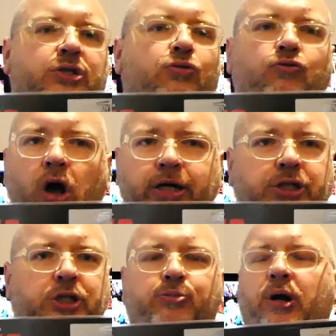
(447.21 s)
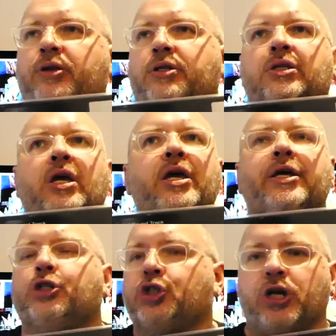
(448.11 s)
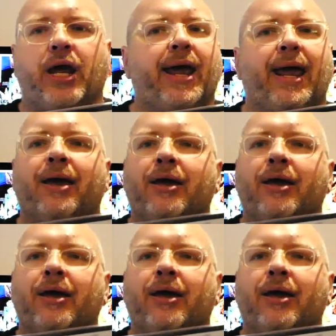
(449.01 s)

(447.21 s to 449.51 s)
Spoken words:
the Righteous Brothers, Cher,